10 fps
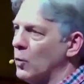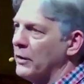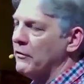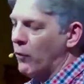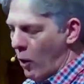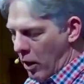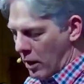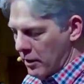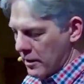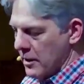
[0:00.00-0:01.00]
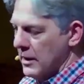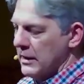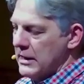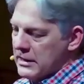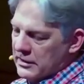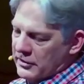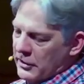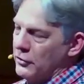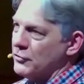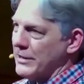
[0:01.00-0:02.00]
verse 24,
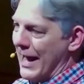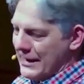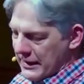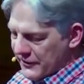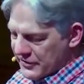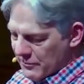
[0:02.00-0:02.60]
he continues on.